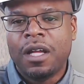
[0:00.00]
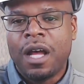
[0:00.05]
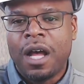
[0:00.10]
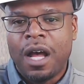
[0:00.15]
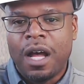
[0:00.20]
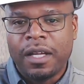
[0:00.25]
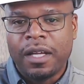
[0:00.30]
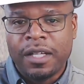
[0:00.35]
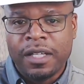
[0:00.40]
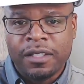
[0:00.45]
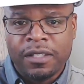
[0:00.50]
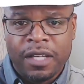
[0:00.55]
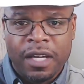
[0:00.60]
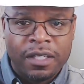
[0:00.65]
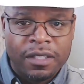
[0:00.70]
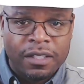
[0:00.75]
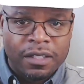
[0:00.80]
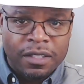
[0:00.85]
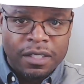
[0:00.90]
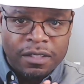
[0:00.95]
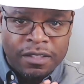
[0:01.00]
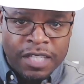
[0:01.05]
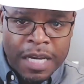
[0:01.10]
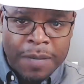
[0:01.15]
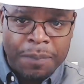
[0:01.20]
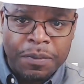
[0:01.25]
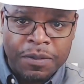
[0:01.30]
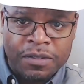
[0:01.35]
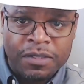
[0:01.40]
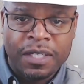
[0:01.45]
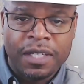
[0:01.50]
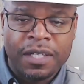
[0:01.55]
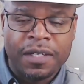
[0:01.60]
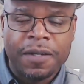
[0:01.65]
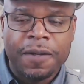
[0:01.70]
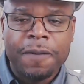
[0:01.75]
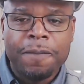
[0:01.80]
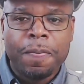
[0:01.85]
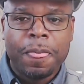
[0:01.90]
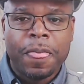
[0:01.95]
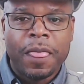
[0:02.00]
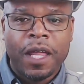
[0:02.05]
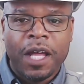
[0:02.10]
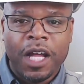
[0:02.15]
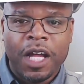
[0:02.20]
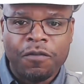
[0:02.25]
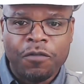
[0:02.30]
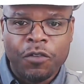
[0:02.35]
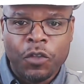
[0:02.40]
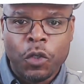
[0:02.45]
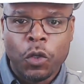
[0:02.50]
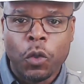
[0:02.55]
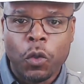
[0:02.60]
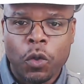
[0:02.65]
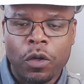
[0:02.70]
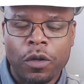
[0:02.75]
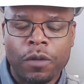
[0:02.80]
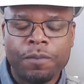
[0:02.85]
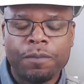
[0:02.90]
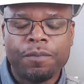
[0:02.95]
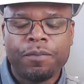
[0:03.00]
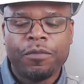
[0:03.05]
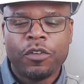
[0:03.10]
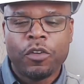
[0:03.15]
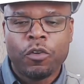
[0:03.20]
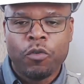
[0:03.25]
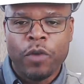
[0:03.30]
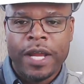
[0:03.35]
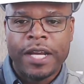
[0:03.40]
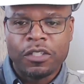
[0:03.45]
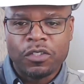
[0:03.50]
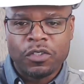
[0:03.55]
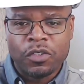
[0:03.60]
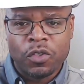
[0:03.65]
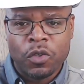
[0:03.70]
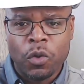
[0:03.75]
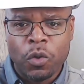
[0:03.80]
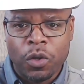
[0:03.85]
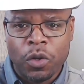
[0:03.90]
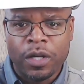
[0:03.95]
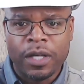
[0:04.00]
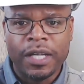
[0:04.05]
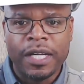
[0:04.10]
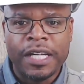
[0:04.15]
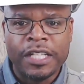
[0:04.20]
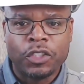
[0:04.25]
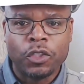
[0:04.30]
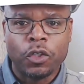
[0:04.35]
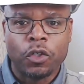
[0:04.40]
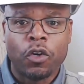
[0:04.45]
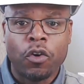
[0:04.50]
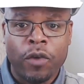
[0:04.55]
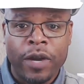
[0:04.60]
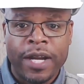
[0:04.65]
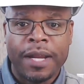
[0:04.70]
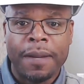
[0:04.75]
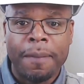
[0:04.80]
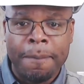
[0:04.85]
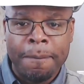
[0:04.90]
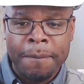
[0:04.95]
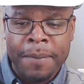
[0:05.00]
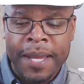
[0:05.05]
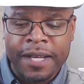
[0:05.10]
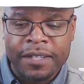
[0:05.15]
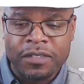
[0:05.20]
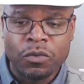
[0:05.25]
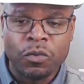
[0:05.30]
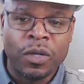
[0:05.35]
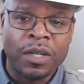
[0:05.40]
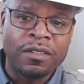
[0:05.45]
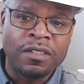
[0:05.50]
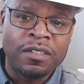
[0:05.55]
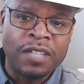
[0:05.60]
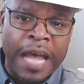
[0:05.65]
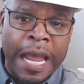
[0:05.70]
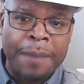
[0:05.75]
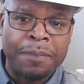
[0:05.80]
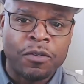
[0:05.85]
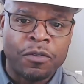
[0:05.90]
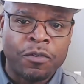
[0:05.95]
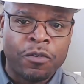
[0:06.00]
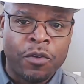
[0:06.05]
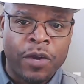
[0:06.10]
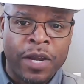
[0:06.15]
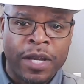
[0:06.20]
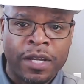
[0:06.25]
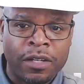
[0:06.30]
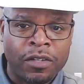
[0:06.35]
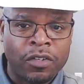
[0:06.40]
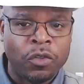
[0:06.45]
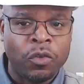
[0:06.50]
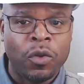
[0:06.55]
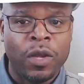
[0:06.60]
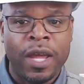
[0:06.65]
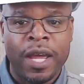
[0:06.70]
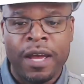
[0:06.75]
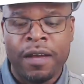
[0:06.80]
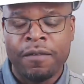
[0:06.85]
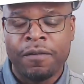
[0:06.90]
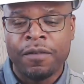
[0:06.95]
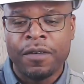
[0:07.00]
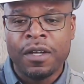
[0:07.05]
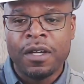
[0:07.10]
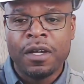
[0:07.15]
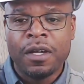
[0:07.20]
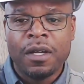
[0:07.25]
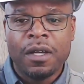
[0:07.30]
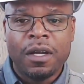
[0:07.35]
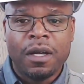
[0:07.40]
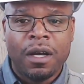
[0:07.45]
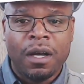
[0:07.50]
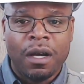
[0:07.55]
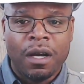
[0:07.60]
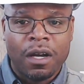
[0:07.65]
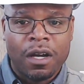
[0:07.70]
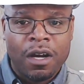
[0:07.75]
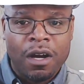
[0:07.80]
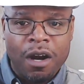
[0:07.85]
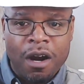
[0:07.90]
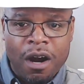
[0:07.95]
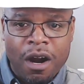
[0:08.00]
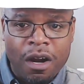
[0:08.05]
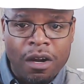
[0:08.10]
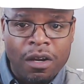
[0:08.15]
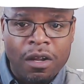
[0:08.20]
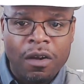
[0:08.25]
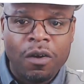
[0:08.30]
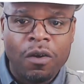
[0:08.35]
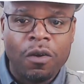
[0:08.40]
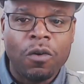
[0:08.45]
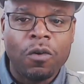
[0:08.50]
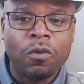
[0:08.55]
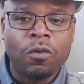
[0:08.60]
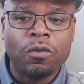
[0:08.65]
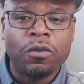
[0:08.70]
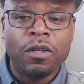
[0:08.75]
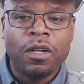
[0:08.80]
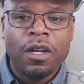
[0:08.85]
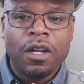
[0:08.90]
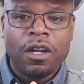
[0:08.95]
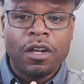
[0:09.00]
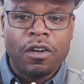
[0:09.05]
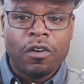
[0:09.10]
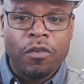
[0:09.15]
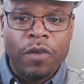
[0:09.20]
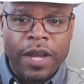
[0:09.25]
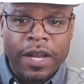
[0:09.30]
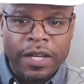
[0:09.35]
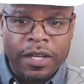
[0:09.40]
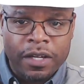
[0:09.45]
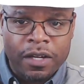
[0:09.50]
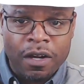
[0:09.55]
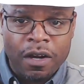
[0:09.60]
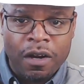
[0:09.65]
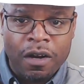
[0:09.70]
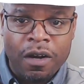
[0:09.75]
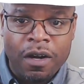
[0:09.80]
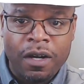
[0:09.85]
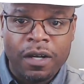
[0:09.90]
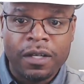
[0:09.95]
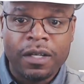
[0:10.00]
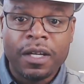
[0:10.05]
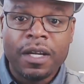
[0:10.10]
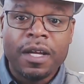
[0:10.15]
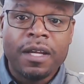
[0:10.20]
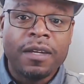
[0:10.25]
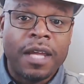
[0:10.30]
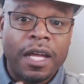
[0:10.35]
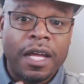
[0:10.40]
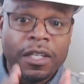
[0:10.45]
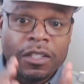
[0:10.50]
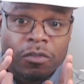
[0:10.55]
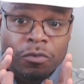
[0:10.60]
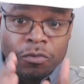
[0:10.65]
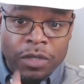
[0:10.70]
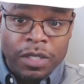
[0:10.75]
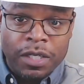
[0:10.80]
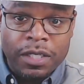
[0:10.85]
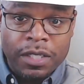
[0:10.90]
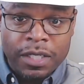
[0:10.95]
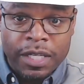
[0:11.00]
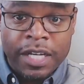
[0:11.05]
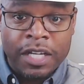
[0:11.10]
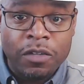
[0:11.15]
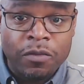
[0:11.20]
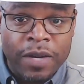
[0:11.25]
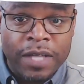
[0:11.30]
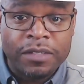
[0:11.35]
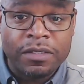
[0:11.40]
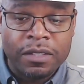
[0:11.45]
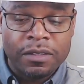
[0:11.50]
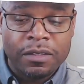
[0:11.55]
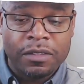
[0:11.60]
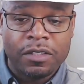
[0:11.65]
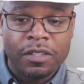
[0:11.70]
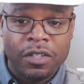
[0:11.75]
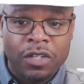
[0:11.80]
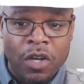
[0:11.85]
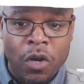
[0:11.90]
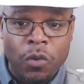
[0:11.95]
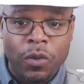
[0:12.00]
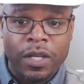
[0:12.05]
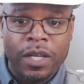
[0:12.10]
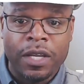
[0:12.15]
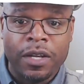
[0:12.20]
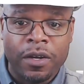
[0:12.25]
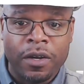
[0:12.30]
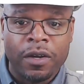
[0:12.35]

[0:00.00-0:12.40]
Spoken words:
is 10% of your credit score is your credit mix. What types of credit? Do you have a car loan, credit card? Now it's really interesting to note here